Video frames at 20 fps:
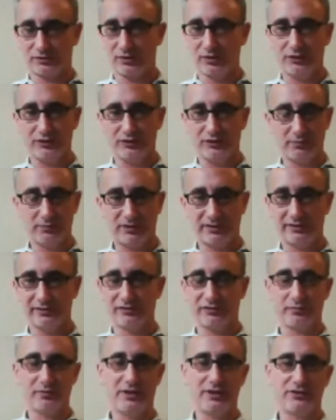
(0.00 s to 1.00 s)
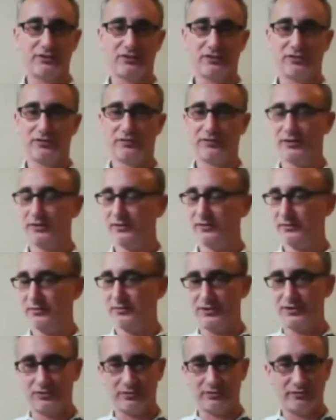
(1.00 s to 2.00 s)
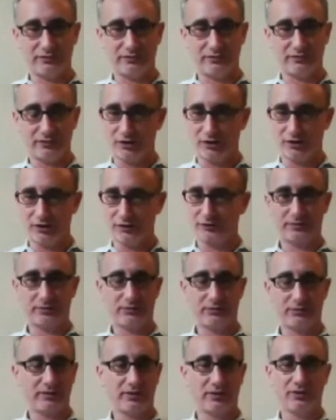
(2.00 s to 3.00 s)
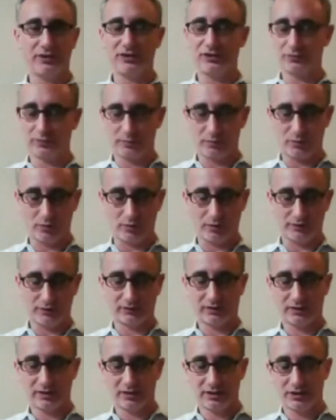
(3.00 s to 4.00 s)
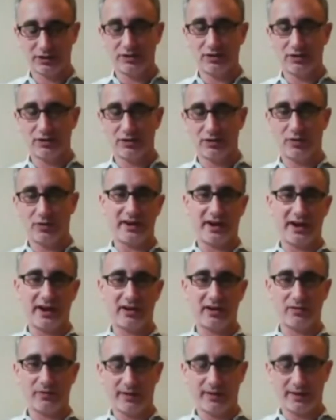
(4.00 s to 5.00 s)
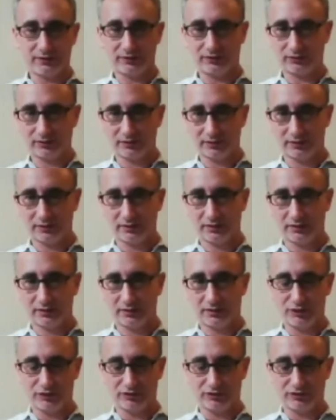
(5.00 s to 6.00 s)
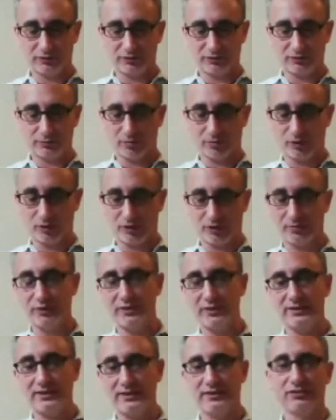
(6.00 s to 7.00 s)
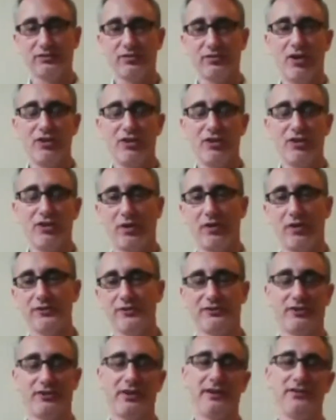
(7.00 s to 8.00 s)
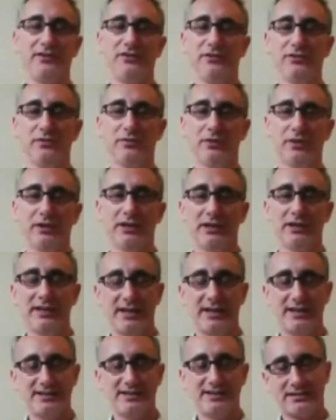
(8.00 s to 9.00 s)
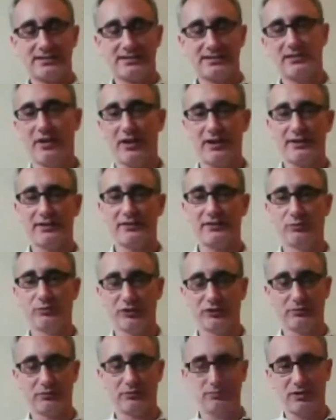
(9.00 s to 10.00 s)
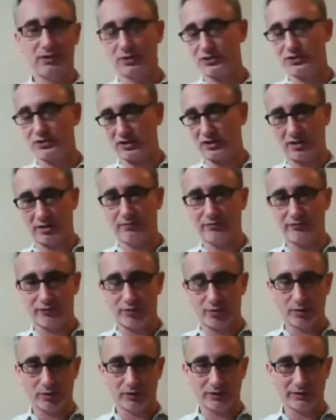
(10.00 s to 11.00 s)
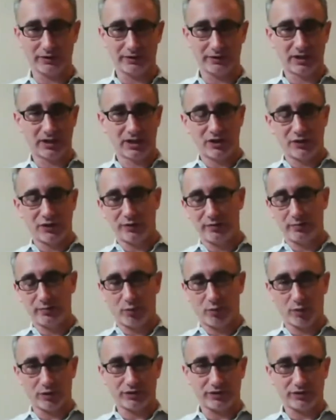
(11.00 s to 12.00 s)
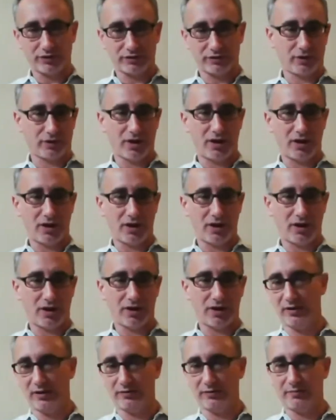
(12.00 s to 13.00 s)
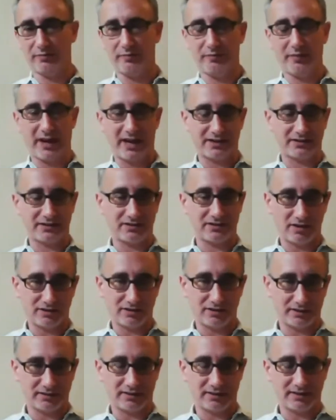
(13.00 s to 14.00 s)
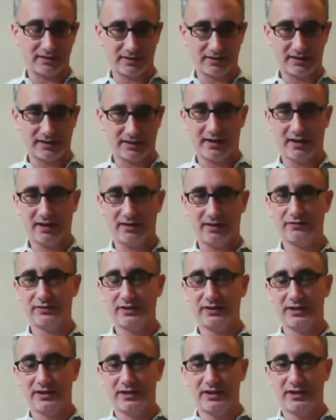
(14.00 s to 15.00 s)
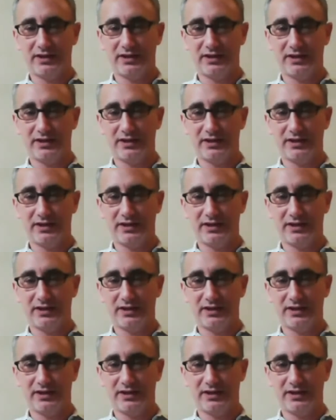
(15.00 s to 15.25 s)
not disclosing material information or issuing false earnings reports, or the IRS whistleblower program, really these laws are all designed to incentivize whistleblowers to come forward, report the fraud or bad conduct that they have.